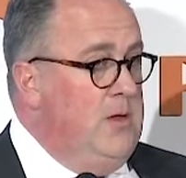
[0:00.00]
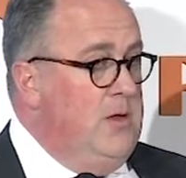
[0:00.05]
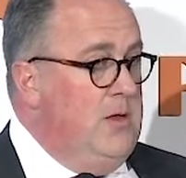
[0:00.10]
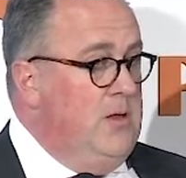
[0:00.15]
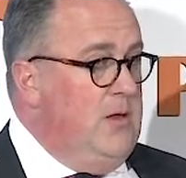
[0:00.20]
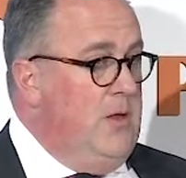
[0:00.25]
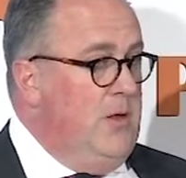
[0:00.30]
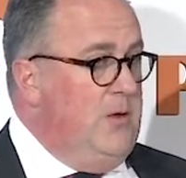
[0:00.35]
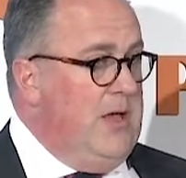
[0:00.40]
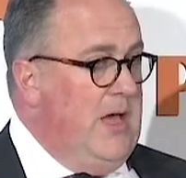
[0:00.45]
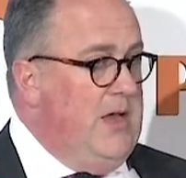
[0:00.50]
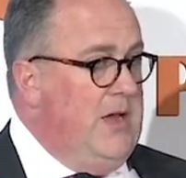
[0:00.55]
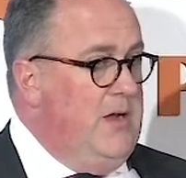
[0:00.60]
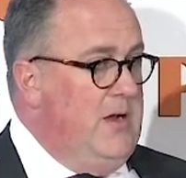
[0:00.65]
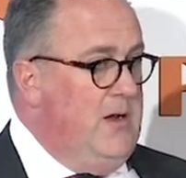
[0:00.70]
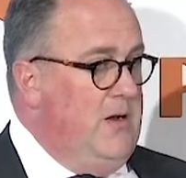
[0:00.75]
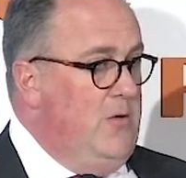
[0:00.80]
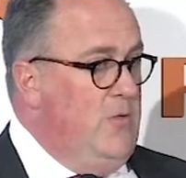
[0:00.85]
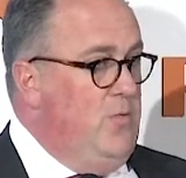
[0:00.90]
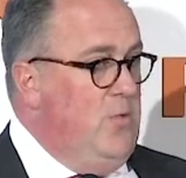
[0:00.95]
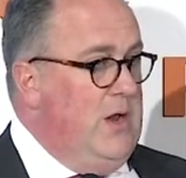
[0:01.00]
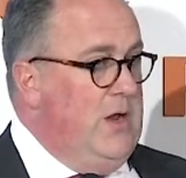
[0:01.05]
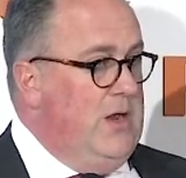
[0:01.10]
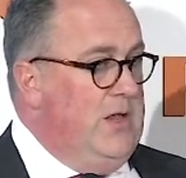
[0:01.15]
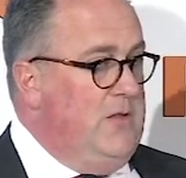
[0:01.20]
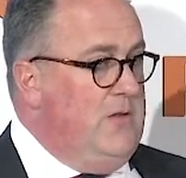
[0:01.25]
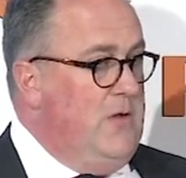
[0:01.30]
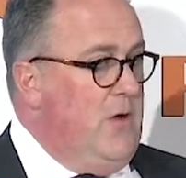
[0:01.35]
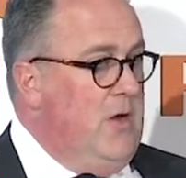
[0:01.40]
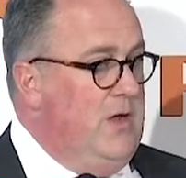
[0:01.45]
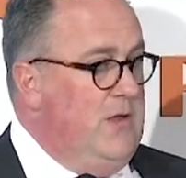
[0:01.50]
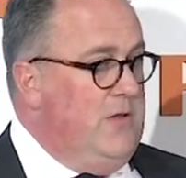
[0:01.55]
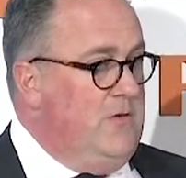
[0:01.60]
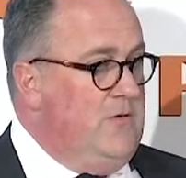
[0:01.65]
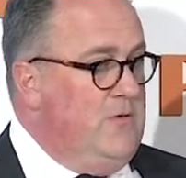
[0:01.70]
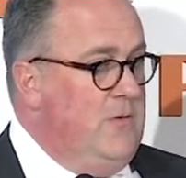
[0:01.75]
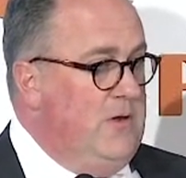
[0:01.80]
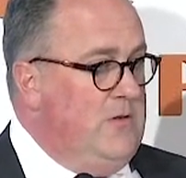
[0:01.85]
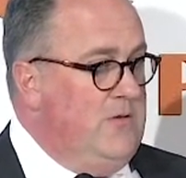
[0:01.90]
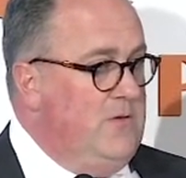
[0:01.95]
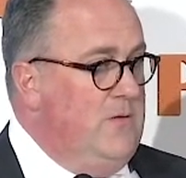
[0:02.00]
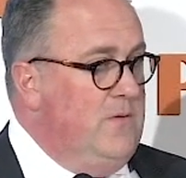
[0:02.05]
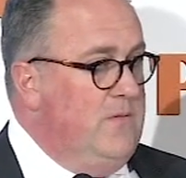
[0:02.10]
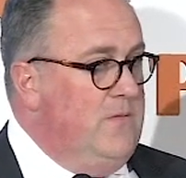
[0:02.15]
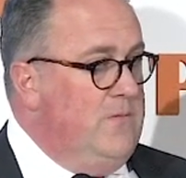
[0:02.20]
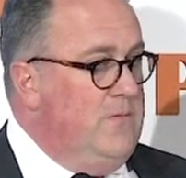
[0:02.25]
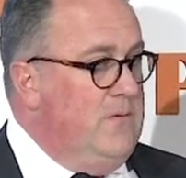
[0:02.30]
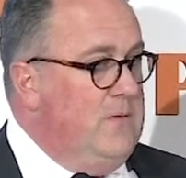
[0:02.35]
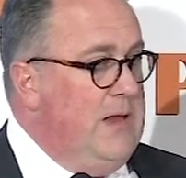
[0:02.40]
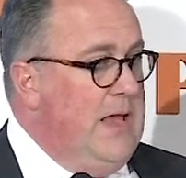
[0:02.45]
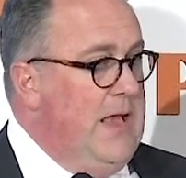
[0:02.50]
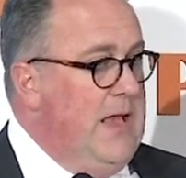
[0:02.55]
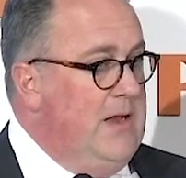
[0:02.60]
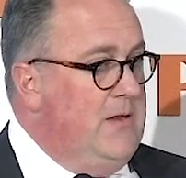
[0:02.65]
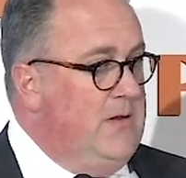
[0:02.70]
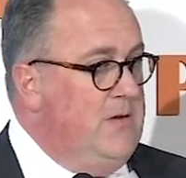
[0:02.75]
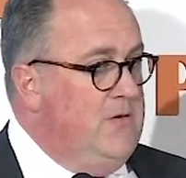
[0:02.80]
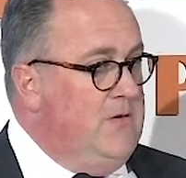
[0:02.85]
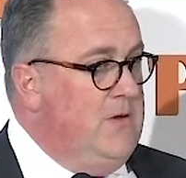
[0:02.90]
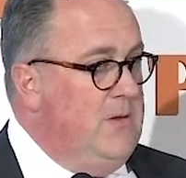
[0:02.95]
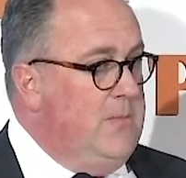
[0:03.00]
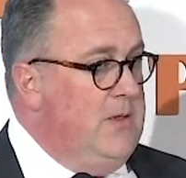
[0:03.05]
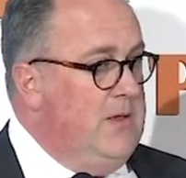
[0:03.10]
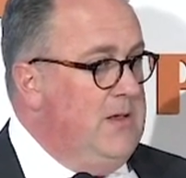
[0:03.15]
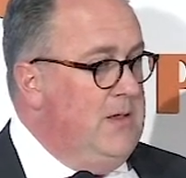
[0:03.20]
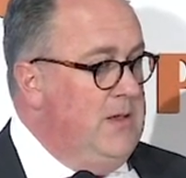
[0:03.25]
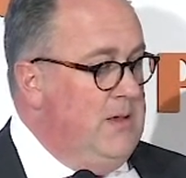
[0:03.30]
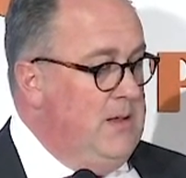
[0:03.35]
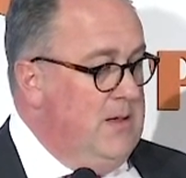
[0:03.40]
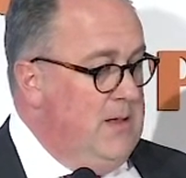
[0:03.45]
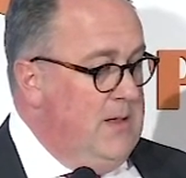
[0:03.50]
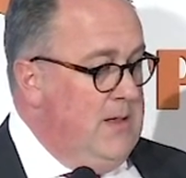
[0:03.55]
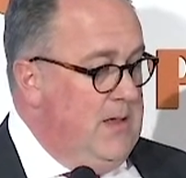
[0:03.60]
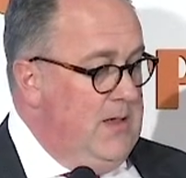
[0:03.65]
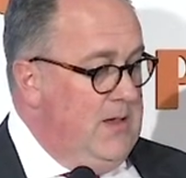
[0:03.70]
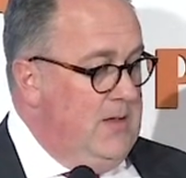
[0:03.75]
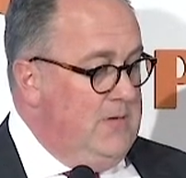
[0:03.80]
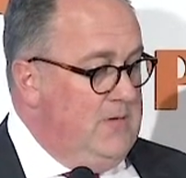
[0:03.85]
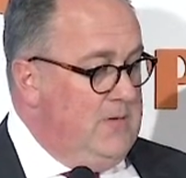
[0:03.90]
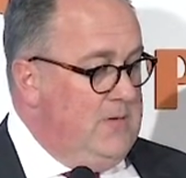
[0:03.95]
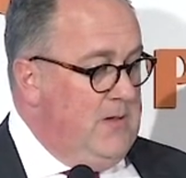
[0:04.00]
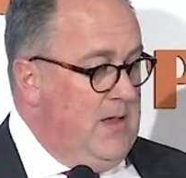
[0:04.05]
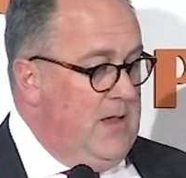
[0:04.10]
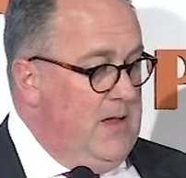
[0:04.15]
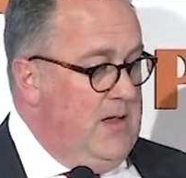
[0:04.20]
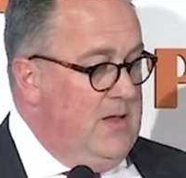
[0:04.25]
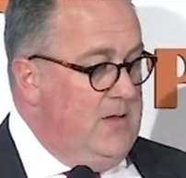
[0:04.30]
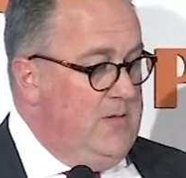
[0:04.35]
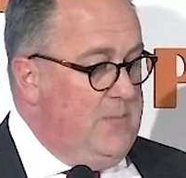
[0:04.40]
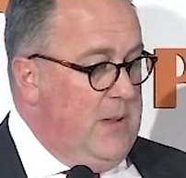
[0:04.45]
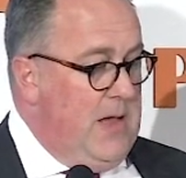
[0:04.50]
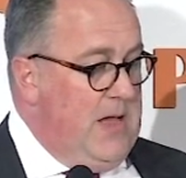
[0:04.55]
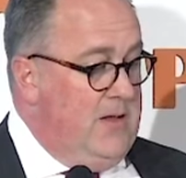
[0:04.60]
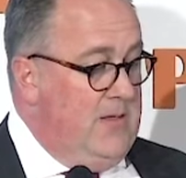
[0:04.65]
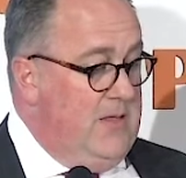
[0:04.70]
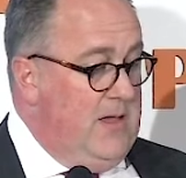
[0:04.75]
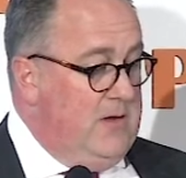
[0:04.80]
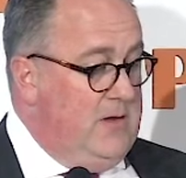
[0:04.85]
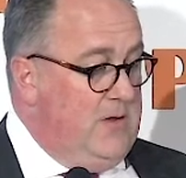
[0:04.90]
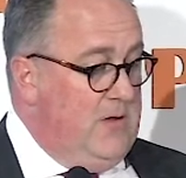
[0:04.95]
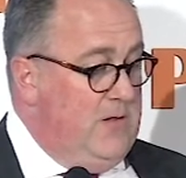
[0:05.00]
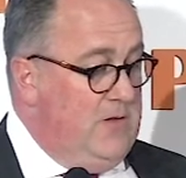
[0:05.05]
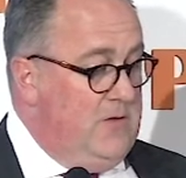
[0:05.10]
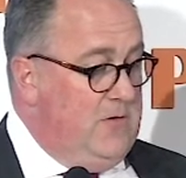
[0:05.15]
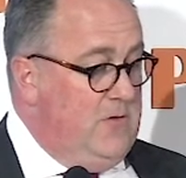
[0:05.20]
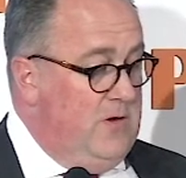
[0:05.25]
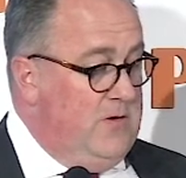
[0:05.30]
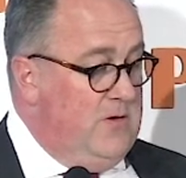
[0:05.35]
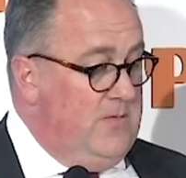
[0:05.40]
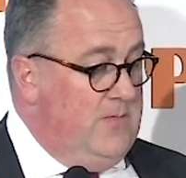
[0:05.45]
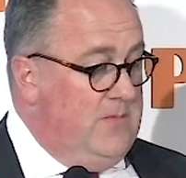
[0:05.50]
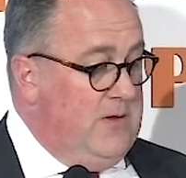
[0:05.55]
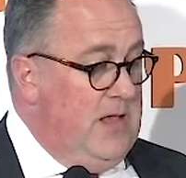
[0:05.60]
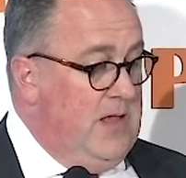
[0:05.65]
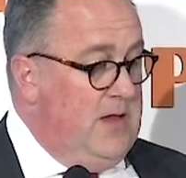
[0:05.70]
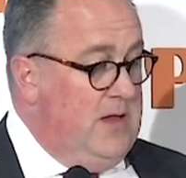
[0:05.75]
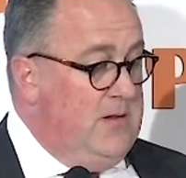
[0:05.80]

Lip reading: located in a really tight stretch of land, and Tshipi is part of that tight stretch of land.